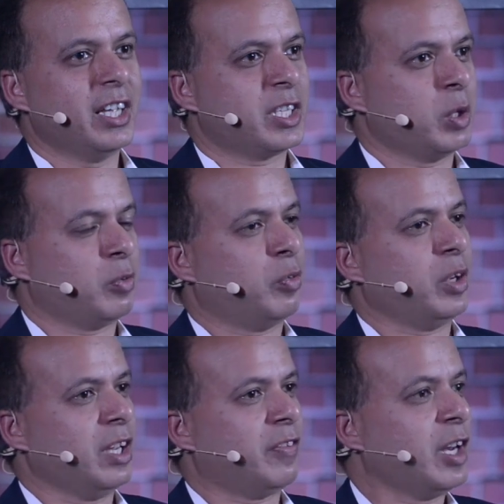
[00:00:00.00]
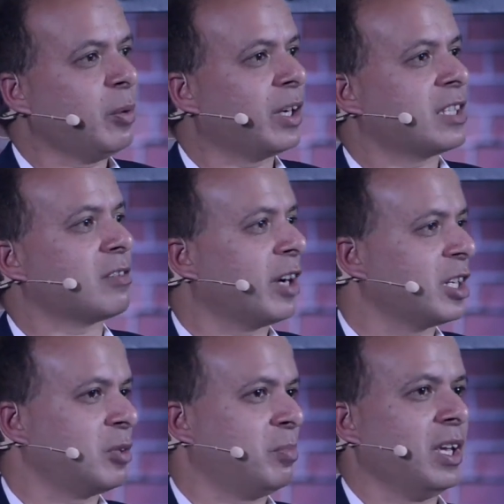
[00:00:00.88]
So if anyone has a
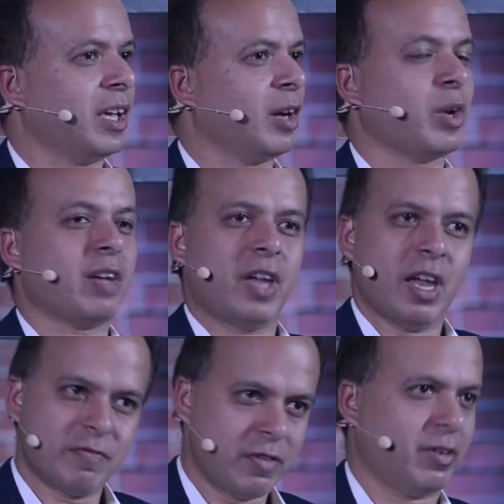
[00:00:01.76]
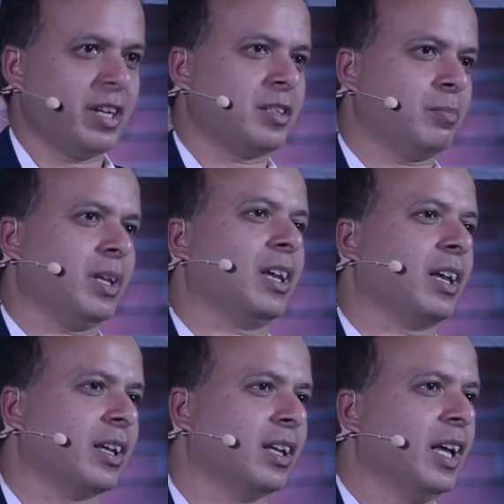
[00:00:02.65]
right to be here, we have every right to be
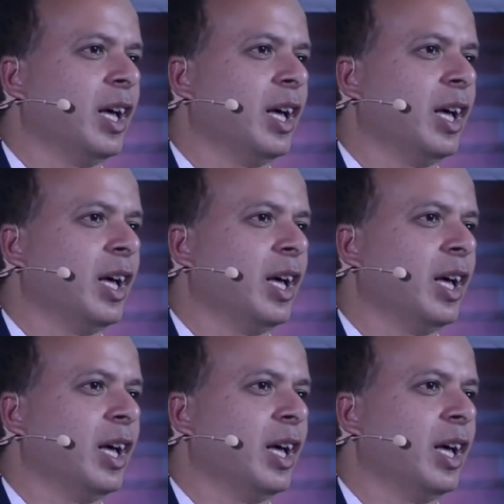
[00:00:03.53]
here.